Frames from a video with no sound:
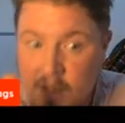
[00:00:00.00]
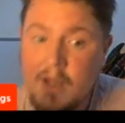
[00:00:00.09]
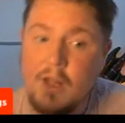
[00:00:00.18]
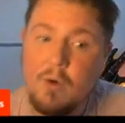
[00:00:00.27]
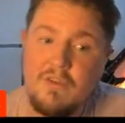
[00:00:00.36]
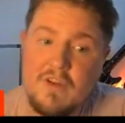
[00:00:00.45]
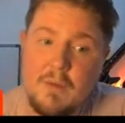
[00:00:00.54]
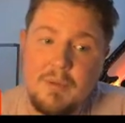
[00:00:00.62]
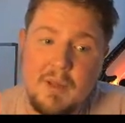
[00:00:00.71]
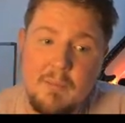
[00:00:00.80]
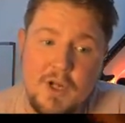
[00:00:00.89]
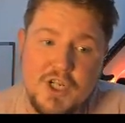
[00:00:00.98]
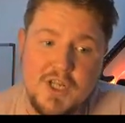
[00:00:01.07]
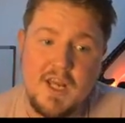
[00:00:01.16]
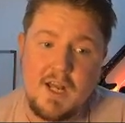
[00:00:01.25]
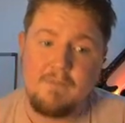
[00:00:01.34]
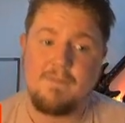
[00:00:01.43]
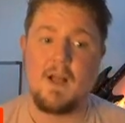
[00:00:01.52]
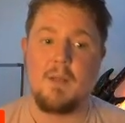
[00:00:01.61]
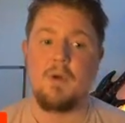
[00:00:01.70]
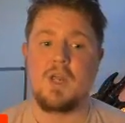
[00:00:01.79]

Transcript: He's not played much in the NFL, but